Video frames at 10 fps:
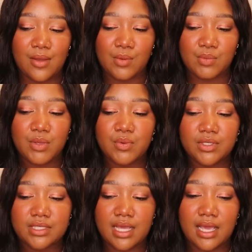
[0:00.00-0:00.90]
when people
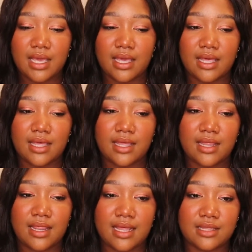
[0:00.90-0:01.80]
say
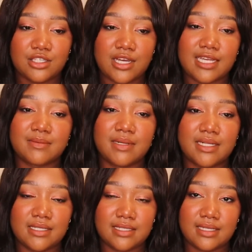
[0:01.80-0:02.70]
that the jasmine
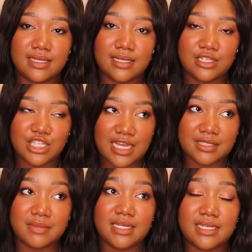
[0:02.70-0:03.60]
is
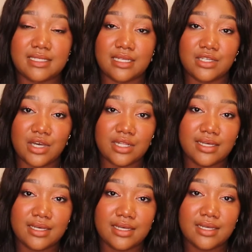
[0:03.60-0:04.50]

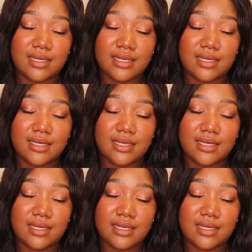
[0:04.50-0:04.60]
indolic,